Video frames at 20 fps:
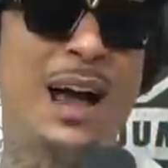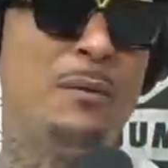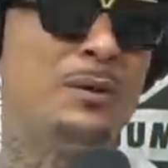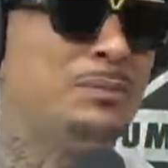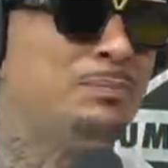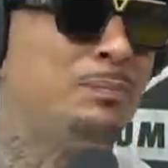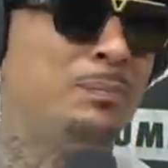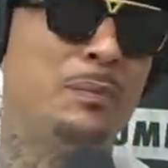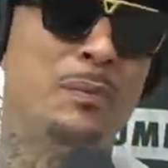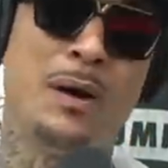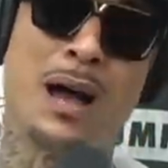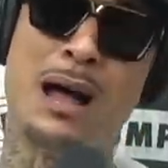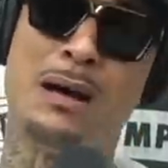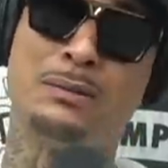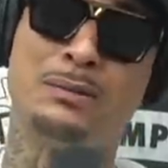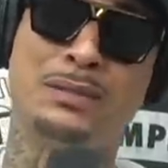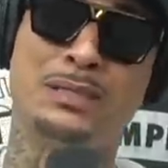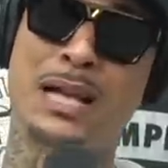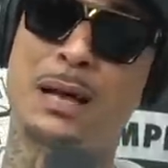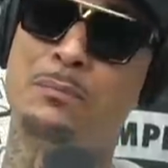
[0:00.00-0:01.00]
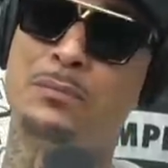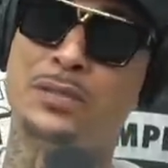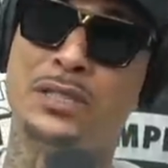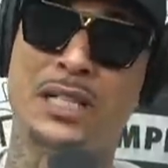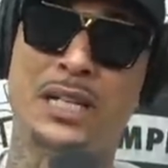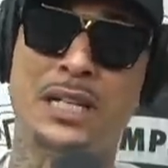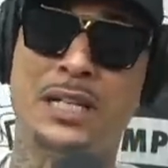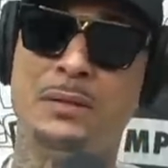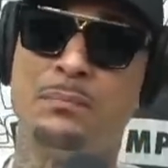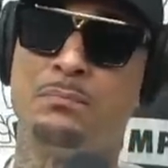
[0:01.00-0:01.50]
was, I was
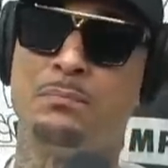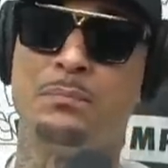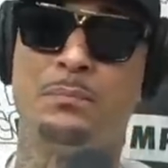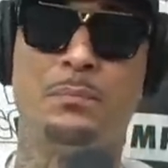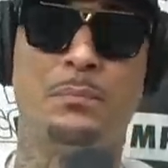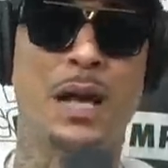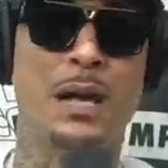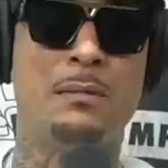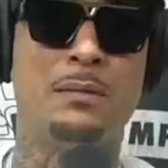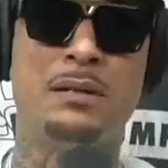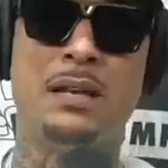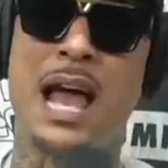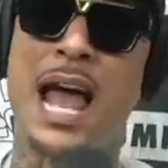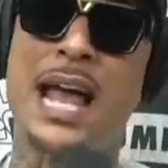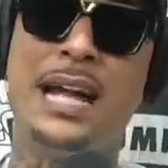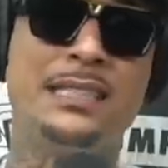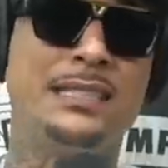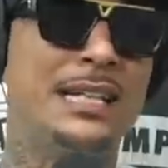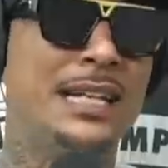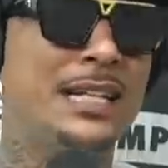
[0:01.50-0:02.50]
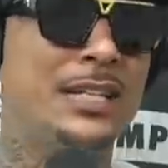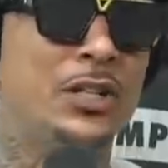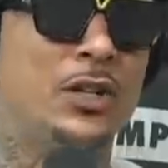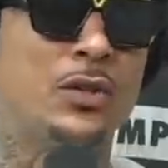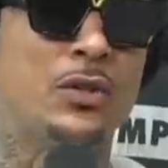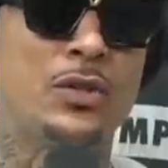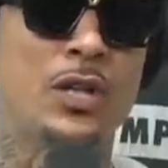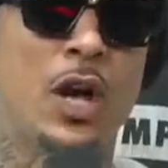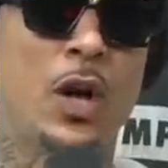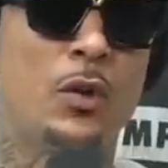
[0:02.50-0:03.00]
17, maybe 18
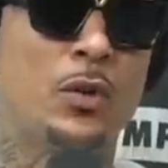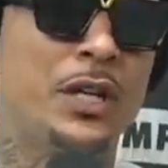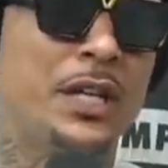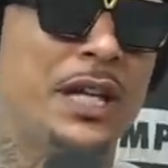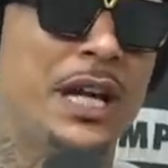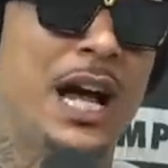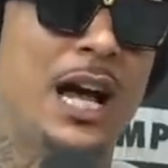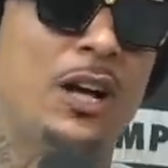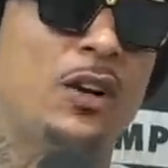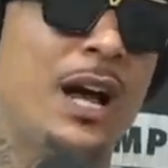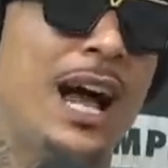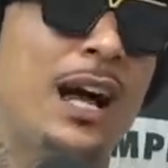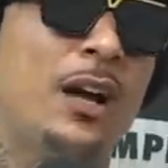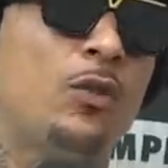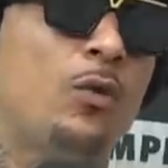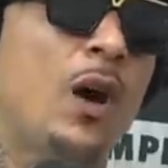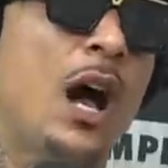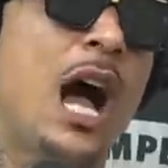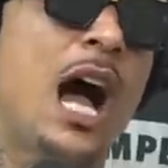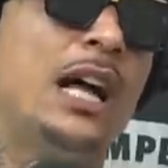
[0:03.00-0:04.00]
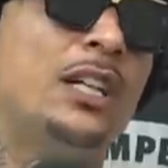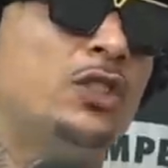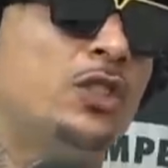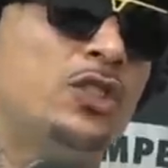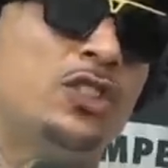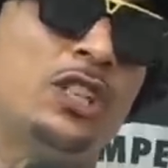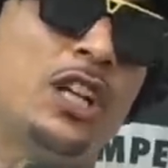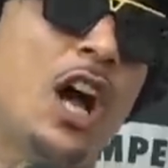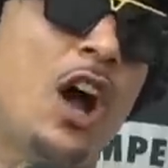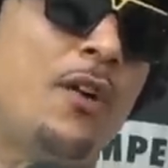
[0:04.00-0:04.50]
years old, nigga. I, I cried.
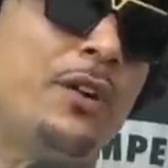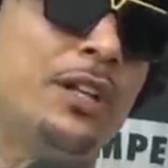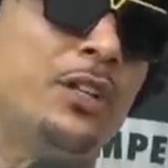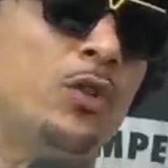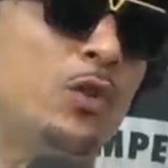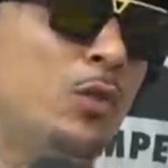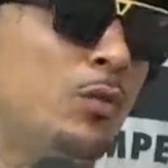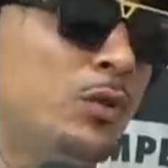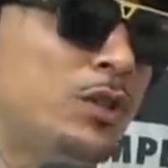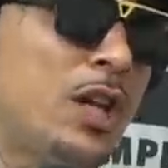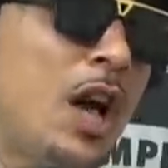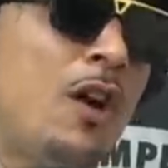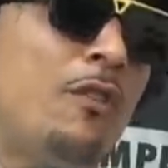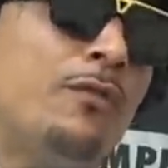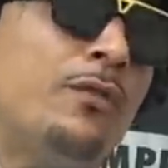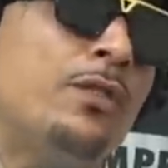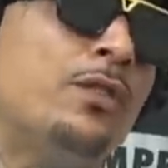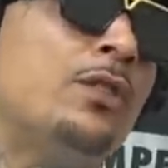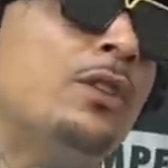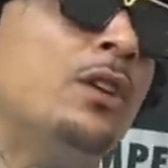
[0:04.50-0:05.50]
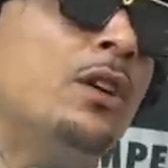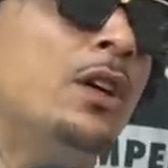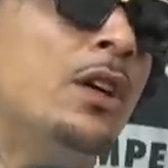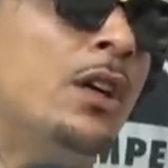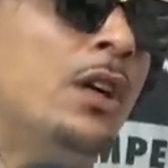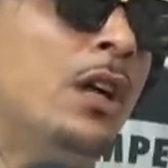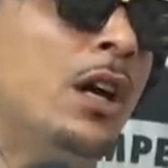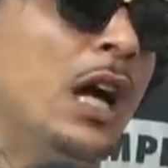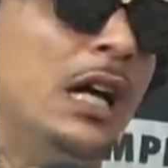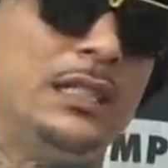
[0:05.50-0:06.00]
Church, god already knew it was over. Yeah.
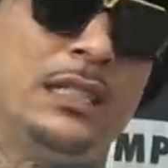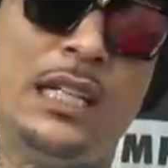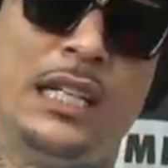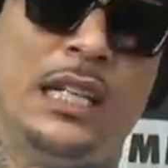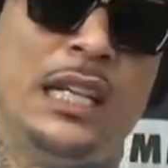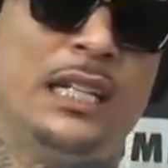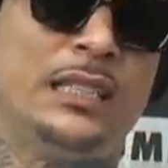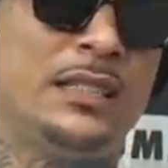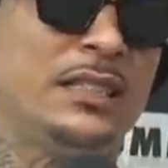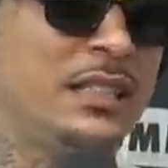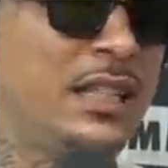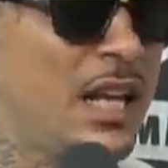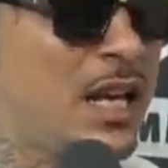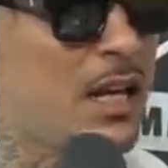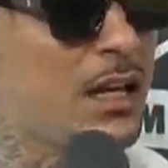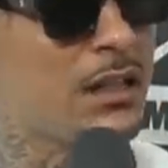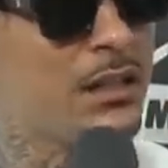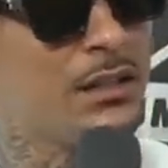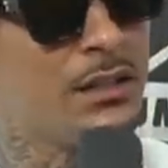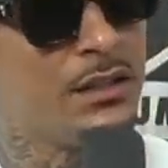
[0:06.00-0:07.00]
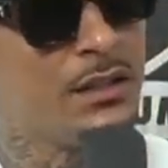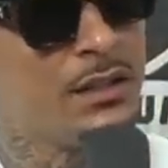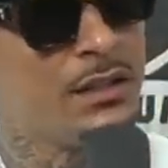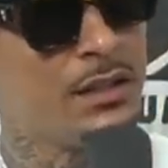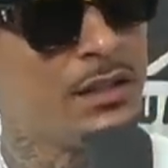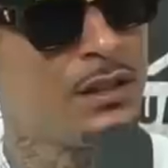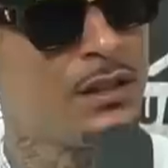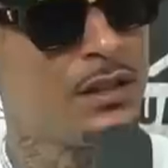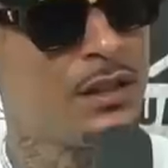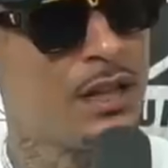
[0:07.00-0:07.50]
I said, this is it.
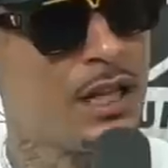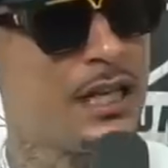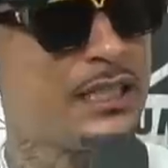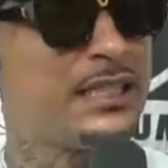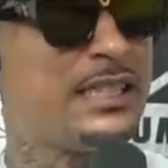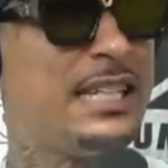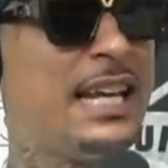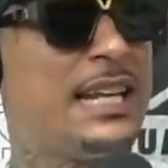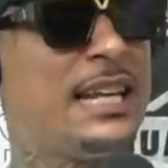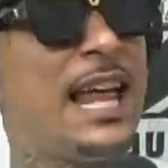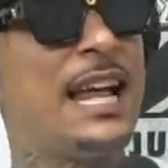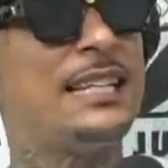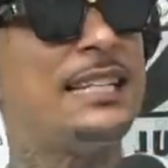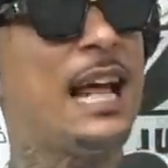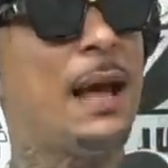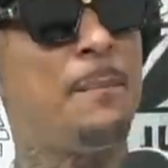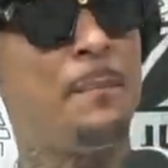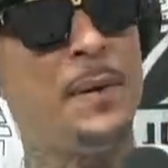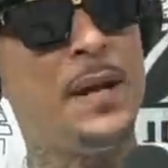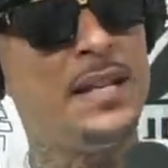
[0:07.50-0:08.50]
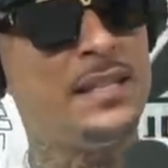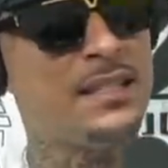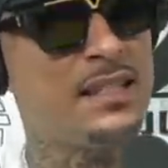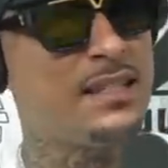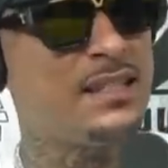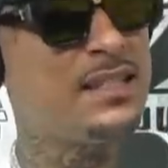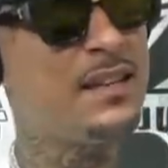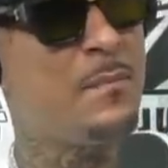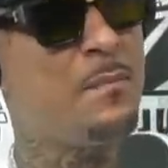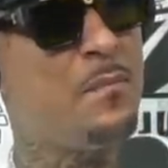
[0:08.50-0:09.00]
Yeah. This is it. Like that piece of
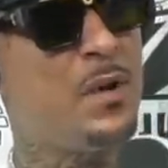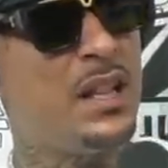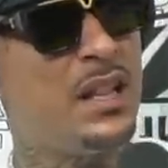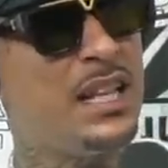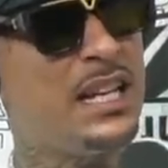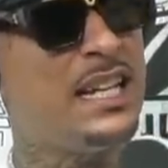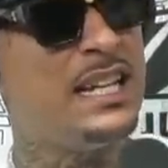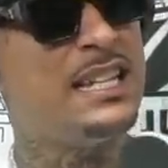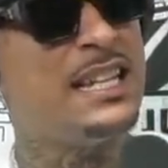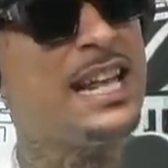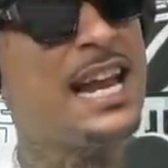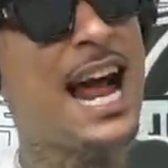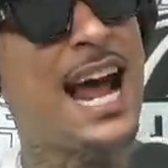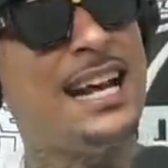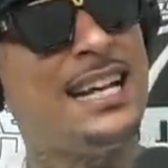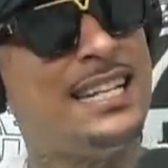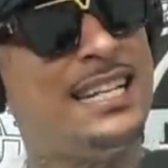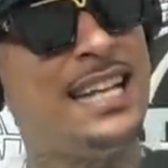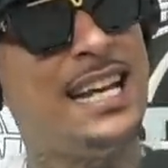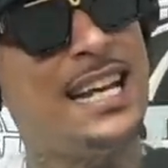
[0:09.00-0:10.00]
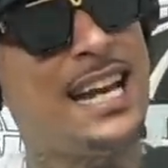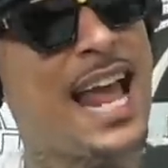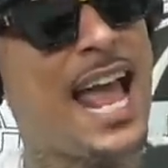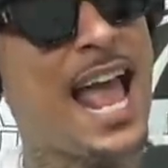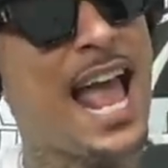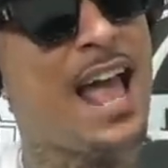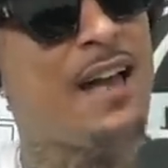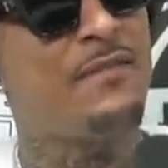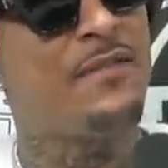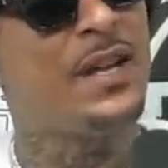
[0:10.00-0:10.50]
stability that I did
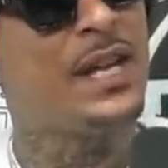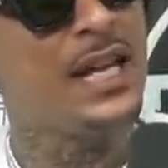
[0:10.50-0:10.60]
have,